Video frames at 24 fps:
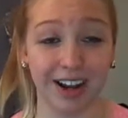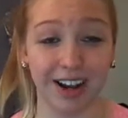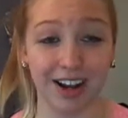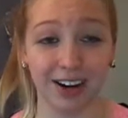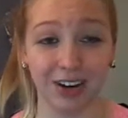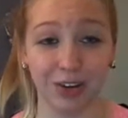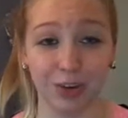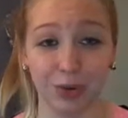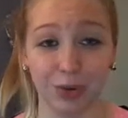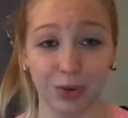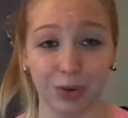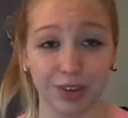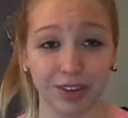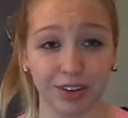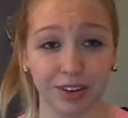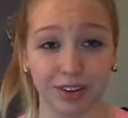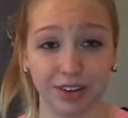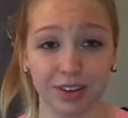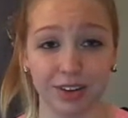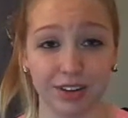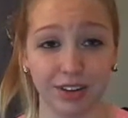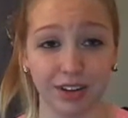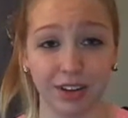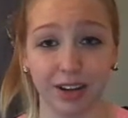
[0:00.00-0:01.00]
I know it
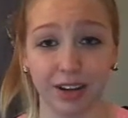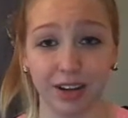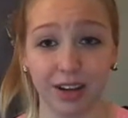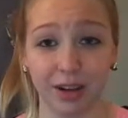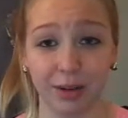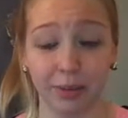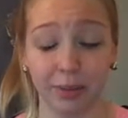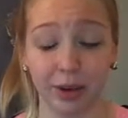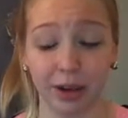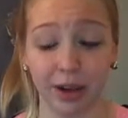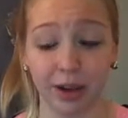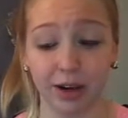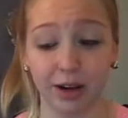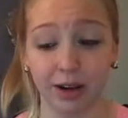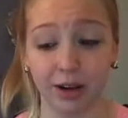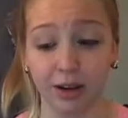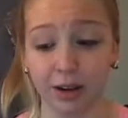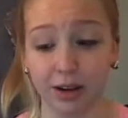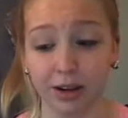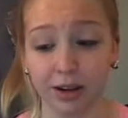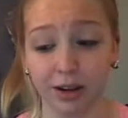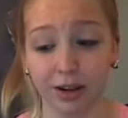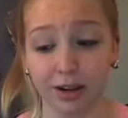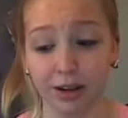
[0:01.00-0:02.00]
sounds silly, but
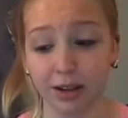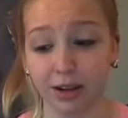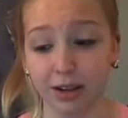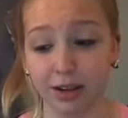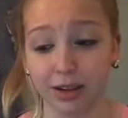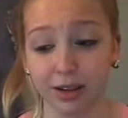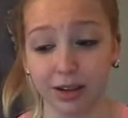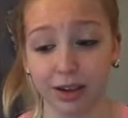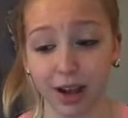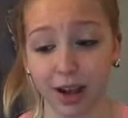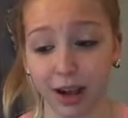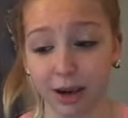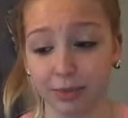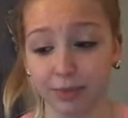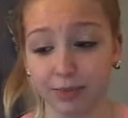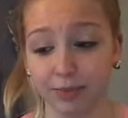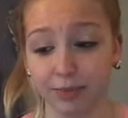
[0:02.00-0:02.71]
yeah.